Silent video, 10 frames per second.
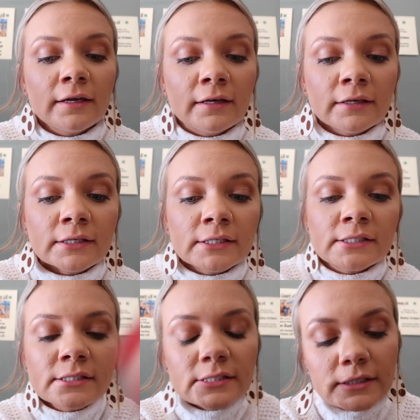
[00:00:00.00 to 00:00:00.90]

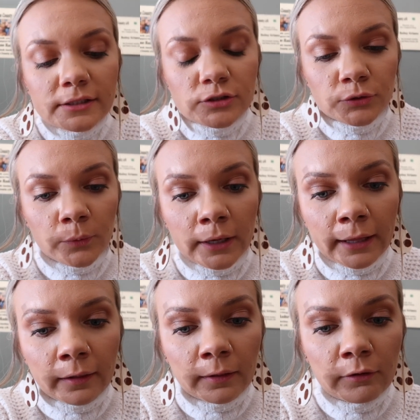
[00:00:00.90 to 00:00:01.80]
is
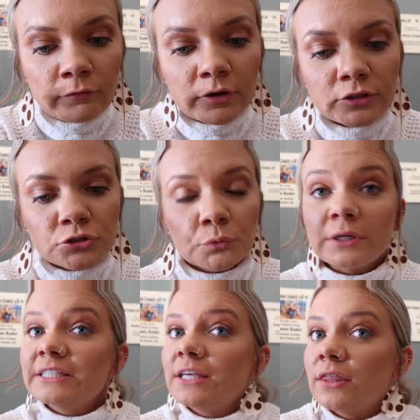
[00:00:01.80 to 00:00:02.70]

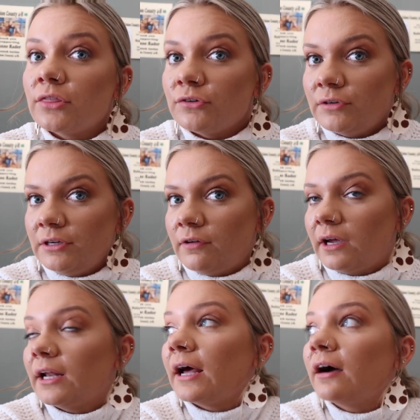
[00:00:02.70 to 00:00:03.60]
12.23
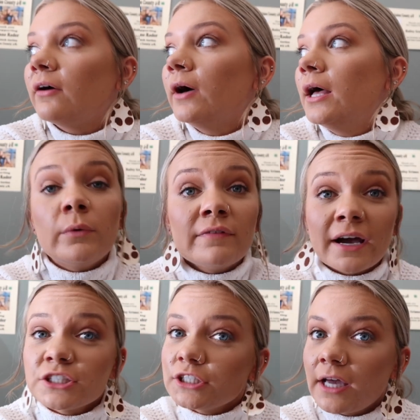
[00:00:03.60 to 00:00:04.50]
right now. We've
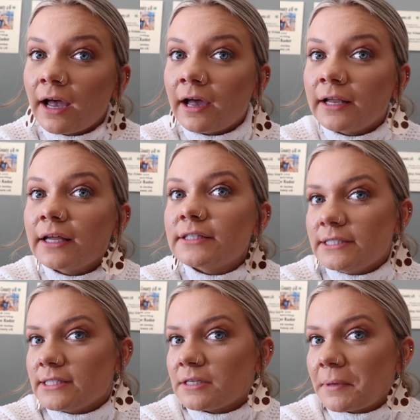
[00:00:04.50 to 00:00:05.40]
actually had a
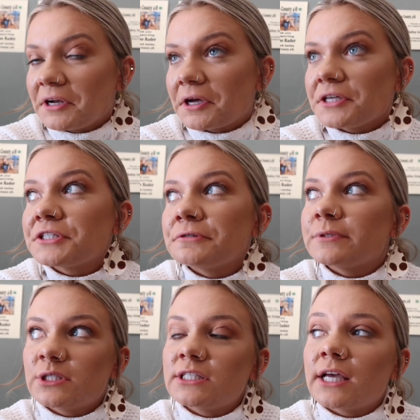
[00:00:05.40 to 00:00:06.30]
decent amount of
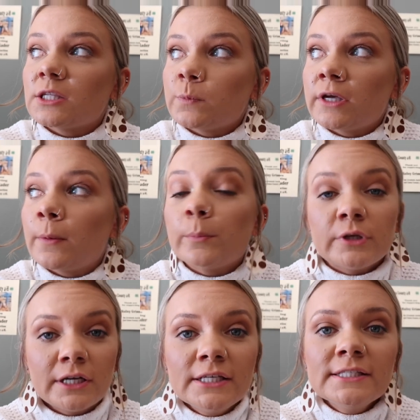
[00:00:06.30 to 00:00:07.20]
customers today. It's been
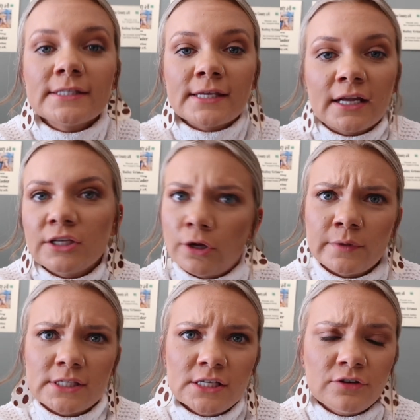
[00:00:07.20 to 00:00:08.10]
pretty steady. No
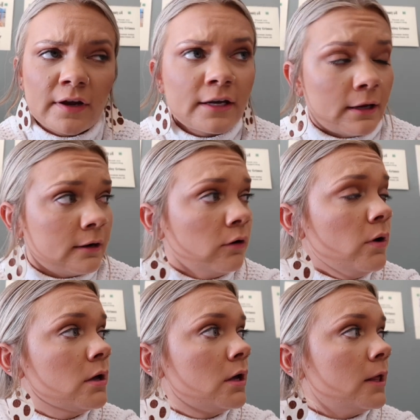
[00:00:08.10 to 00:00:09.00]
one's in here right now.
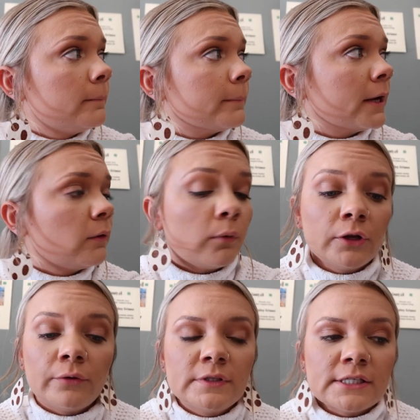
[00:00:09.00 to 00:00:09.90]
But
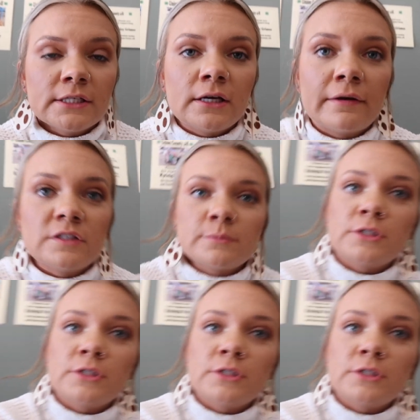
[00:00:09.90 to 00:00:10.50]
while no one's in here, I've just